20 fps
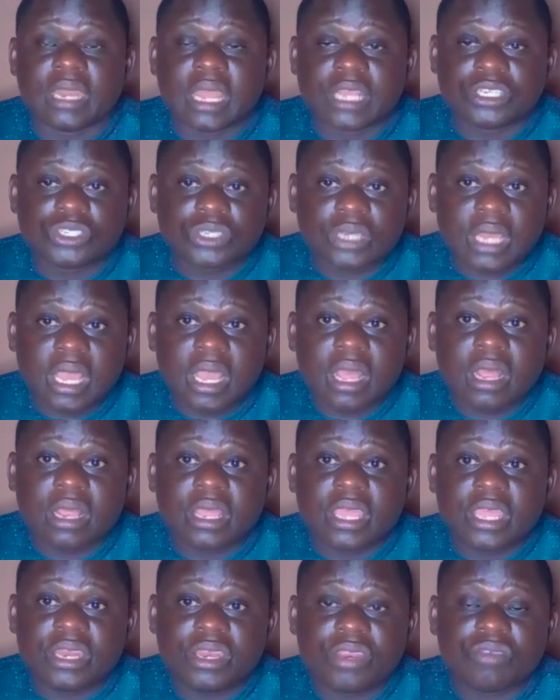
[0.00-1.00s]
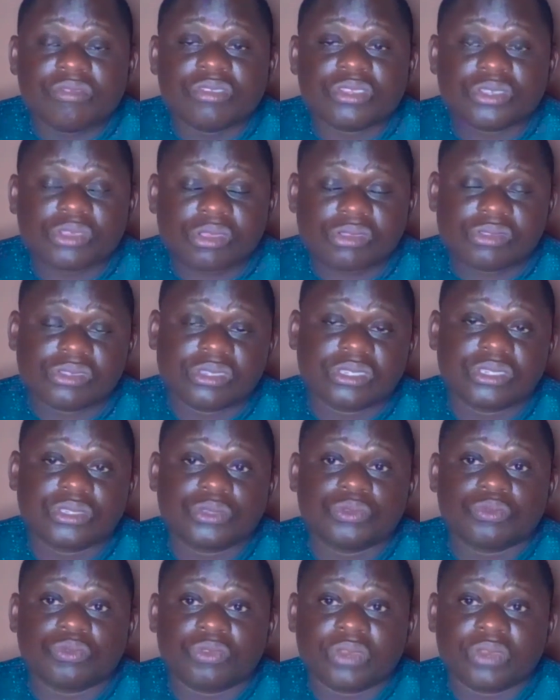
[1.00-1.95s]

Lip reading: national, any resources